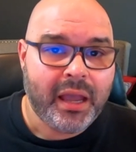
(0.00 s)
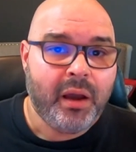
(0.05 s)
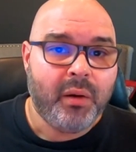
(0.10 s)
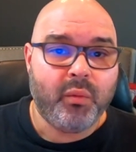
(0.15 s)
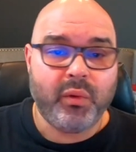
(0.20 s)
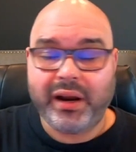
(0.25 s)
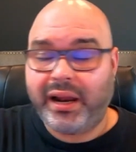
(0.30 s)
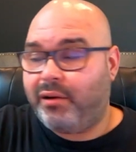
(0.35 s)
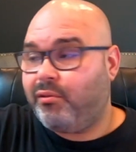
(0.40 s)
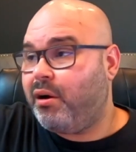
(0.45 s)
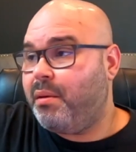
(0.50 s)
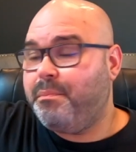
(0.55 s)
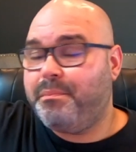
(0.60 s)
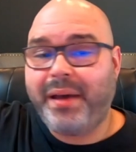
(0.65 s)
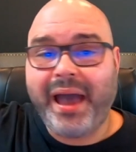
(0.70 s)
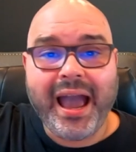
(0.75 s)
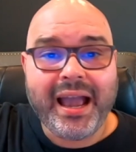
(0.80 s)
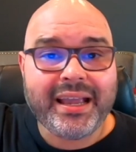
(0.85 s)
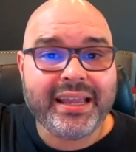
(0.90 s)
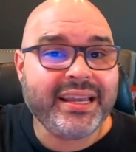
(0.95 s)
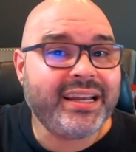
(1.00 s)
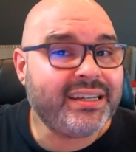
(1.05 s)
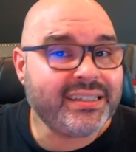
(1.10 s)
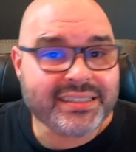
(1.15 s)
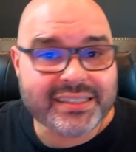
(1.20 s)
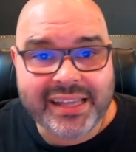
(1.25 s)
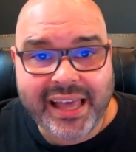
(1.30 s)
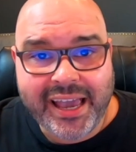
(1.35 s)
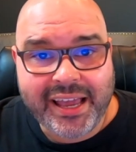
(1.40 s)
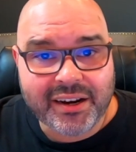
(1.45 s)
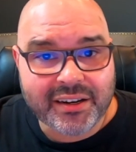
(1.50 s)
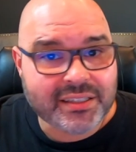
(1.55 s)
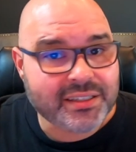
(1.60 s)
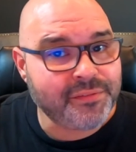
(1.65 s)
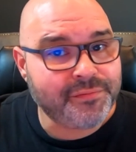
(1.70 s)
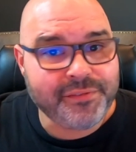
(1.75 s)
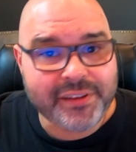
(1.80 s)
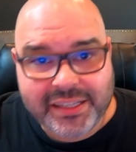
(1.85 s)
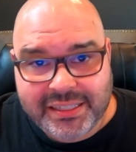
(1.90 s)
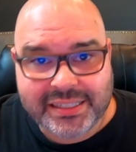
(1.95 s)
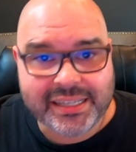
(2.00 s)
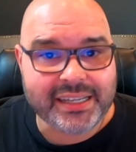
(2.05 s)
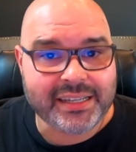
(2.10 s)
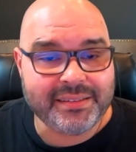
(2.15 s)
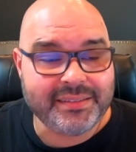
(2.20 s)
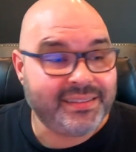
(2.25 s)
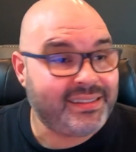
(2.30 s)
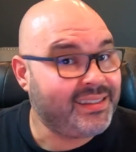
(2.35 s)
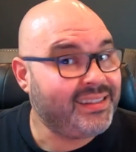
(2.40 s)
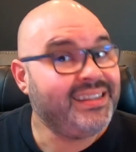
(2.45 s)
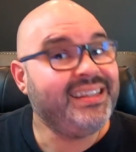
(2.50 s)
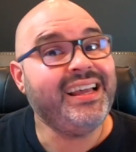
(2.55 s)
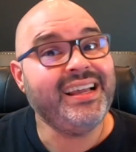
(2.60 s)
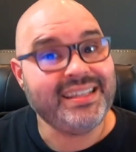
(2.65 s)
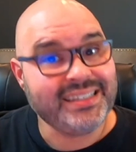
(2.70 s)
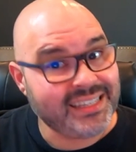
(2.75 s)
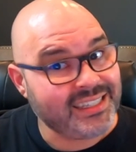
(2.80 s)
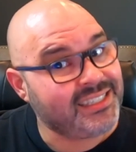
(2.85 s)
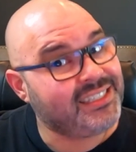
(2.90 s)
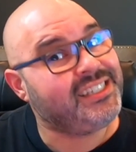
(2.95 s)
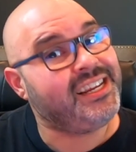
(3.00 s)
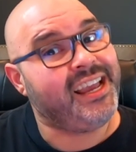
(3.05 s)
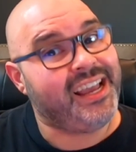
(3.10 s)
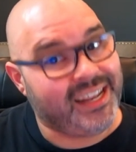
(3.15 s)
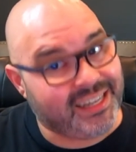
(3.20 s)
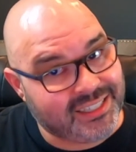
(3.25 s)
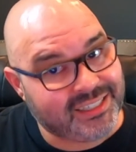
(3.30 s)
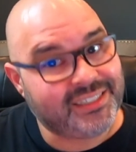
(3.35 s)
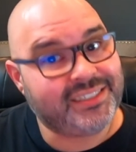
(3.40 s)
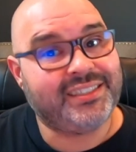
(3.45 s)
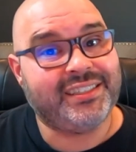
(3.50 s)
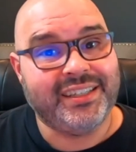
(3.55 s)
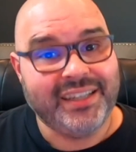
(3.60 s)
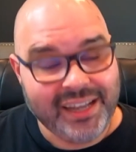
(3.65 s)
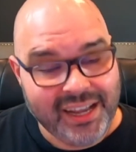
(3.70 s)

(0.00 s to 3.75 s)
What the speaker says: When I went back years later to visit, things had changed.